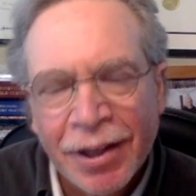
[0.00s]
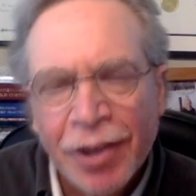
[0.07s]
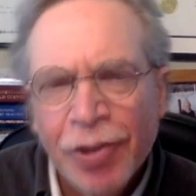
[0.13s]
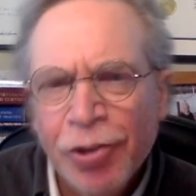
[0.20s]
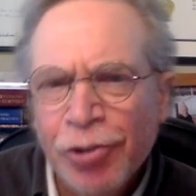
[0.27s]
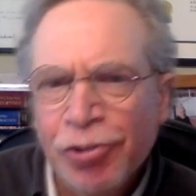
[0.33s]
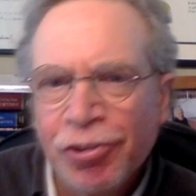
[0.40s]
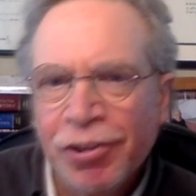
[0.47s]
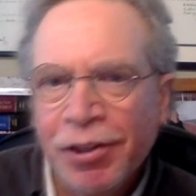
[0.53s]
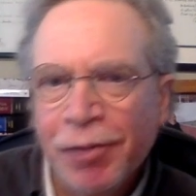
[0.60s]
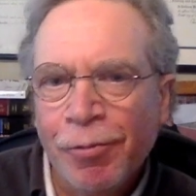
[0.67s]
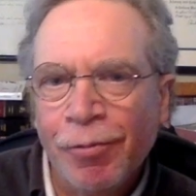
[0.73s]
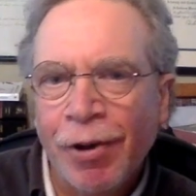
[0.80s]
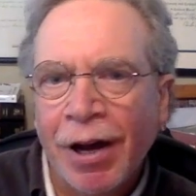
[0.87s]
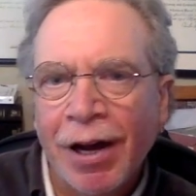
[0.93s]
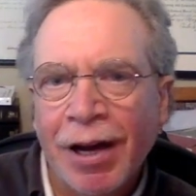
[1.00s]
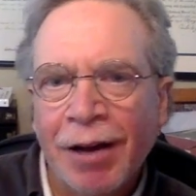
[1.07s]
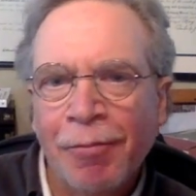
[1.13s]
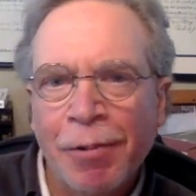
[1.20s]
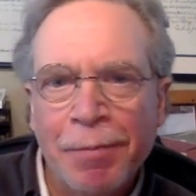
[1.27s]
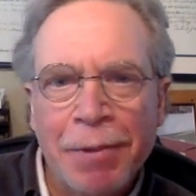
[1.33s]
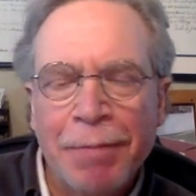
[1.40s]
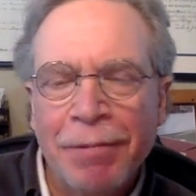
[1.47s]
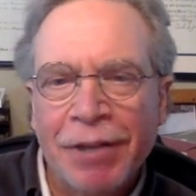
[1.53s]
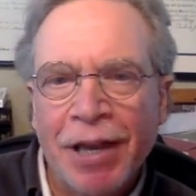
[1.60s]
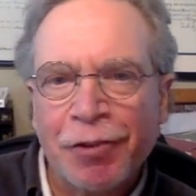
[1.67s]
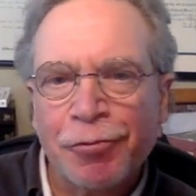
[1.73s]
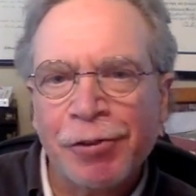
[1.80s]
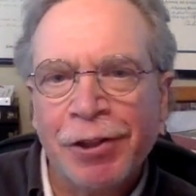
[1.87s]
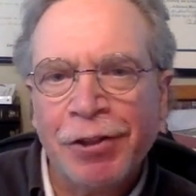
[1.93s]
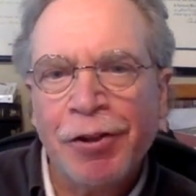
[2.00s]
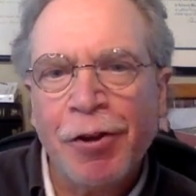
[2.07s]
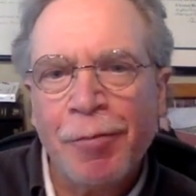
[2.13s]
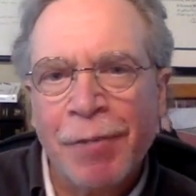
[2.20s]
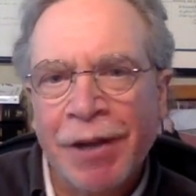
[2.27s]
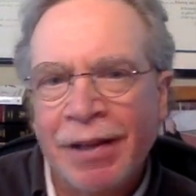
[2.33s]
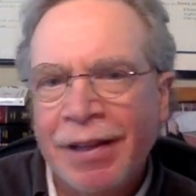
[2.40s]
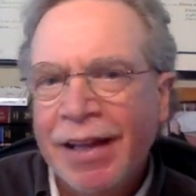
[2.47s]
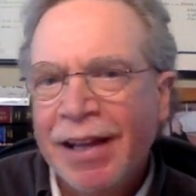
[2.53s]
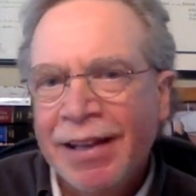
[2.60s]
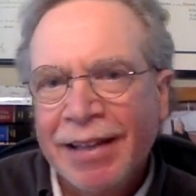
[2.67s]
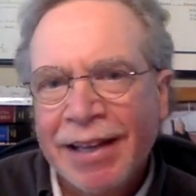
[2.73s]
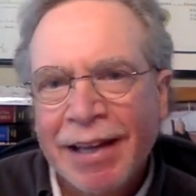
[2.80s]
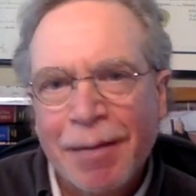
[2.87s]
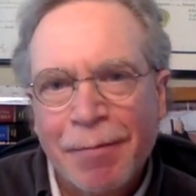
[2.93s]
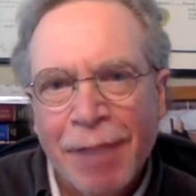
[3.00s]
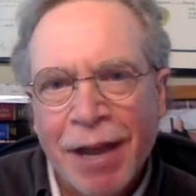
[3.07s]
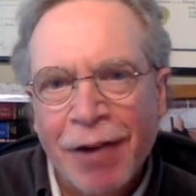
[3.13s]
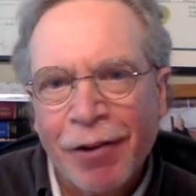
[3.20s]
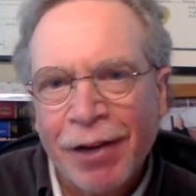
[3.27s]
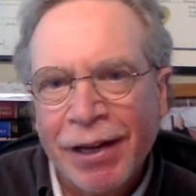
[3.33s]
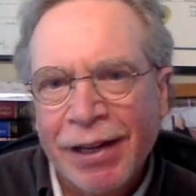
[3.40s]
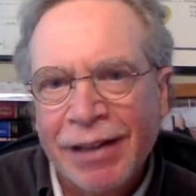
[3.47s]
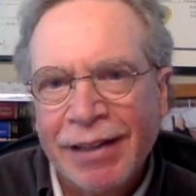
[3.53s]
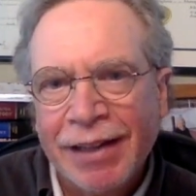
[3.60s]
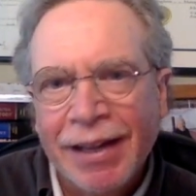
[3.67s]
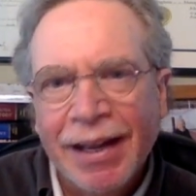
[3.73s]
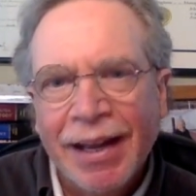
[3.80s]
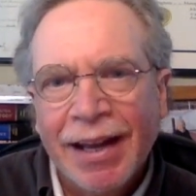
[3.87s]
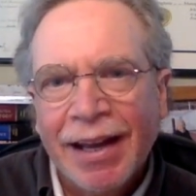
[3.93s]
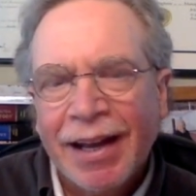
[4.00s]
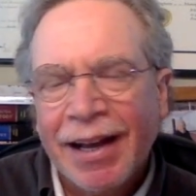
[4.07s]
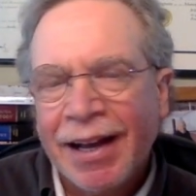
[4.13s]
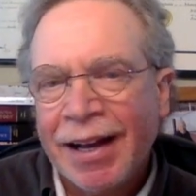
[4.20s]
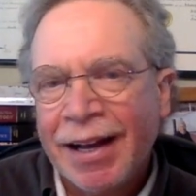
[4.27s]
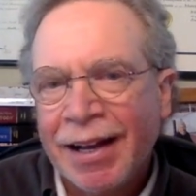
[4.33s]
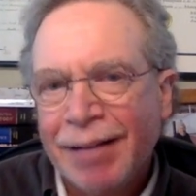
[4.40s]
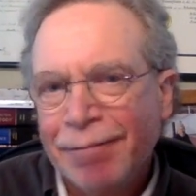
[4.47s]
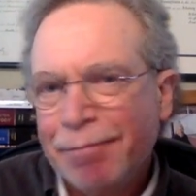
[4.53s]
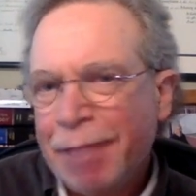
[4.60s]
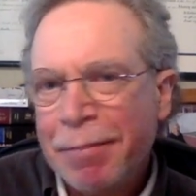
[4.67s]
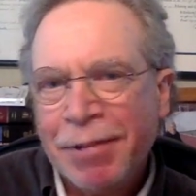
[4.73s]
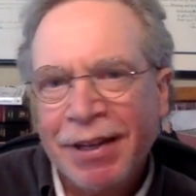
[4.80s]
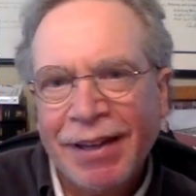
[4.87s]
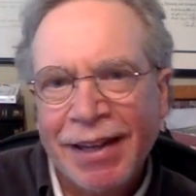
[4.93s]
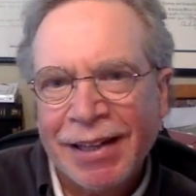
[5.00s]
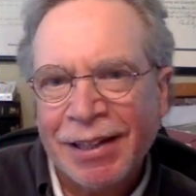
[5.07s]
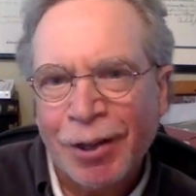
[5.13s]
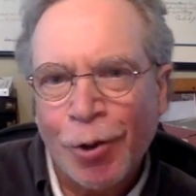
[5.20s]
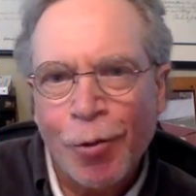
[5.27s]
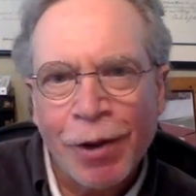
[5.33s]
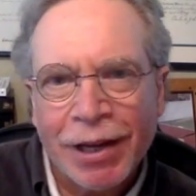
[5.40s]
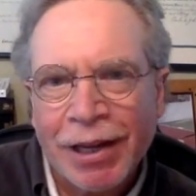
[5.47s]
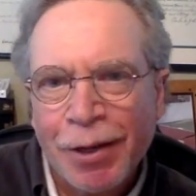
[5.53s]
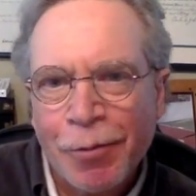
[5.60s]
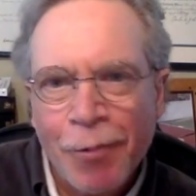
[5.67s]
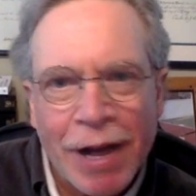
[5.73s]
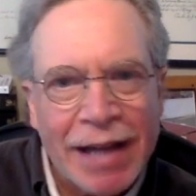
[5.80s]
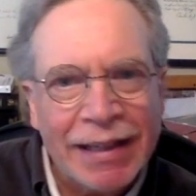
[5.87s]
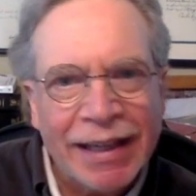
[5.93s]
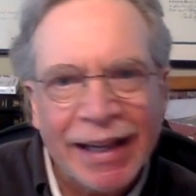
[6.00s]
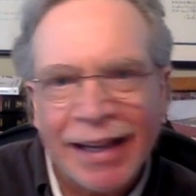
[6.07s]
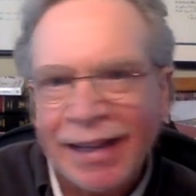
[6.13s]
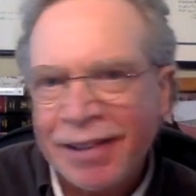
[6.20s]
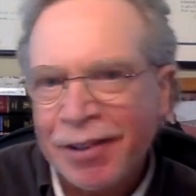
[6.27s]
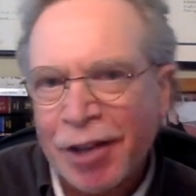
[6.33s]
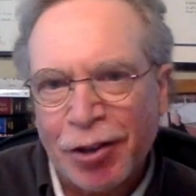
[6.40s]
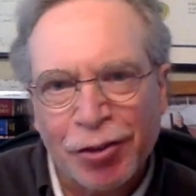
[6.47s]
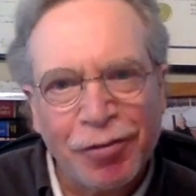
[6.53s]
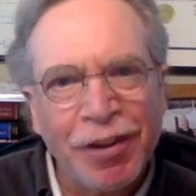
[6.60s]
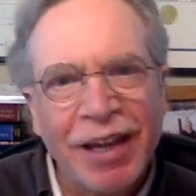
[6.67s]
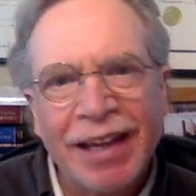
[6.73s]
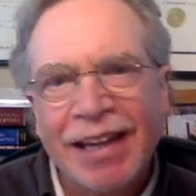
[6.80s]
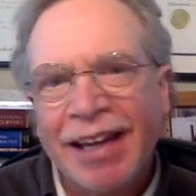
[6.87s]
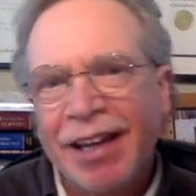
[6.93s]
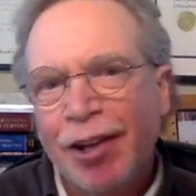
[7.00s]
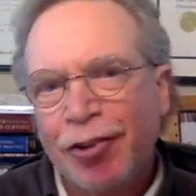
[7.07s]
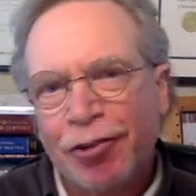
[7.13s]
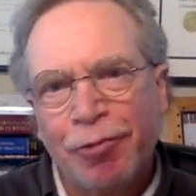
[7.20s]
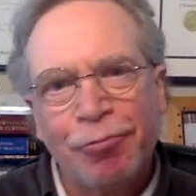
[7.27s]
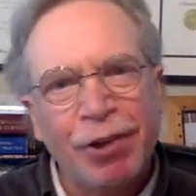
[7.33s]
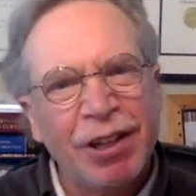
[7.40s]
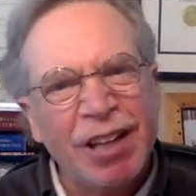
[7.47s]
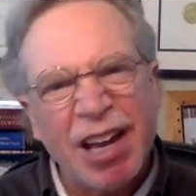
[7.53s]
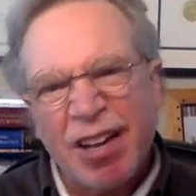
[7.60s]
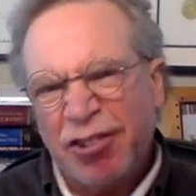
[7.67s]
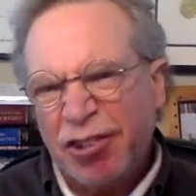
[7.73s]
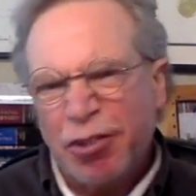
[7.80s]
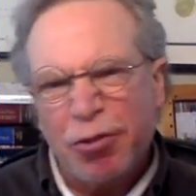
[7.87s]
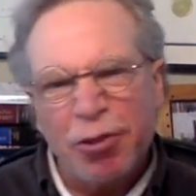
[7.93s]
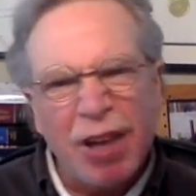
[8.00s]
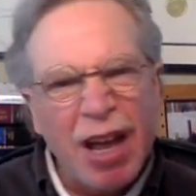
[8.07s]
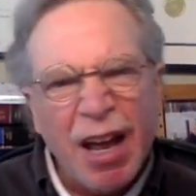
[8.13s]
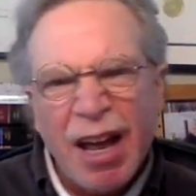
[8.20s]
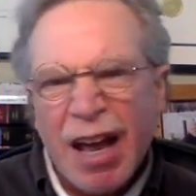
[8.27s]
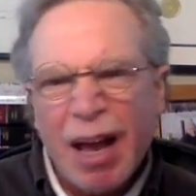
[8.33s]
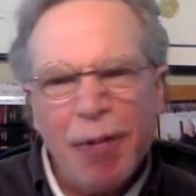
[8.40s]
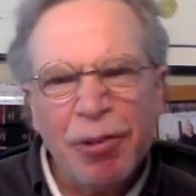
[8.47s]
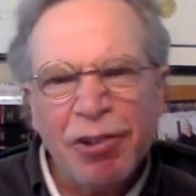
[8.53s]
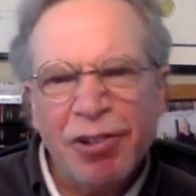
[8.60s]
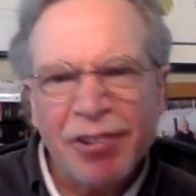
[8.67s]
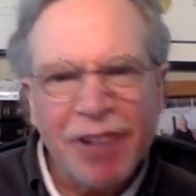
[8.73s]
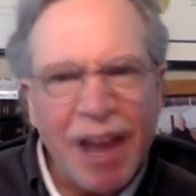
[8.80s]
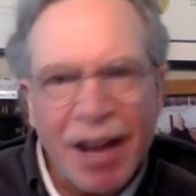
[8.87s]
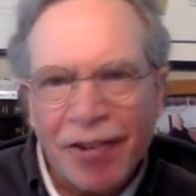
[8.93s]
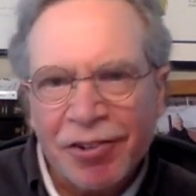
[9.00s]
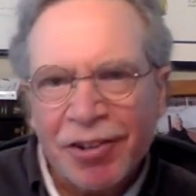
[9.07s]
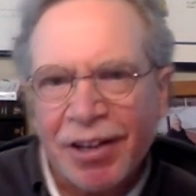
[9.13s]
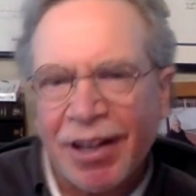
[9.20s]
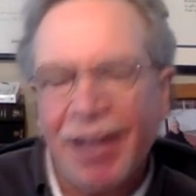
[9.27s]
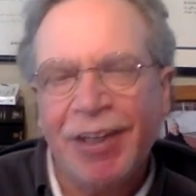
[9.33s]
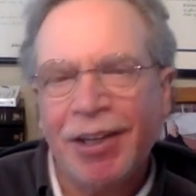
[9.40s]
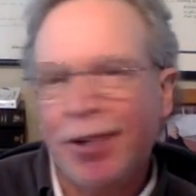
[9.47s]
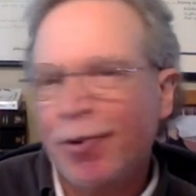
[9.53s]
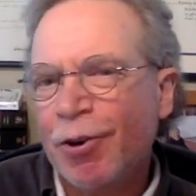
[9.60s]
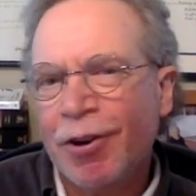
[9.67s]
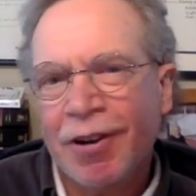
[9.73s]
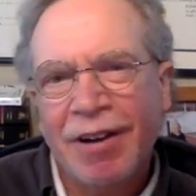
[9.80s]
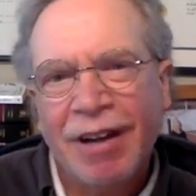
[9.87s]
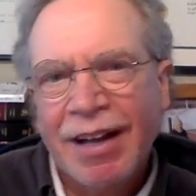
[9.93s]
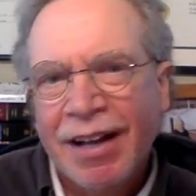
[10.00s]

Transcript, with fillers: Usually when people ask for an annulment, they get married maybe in a quickie wedding in Las Vegas and realize, this, I was intoxicated, or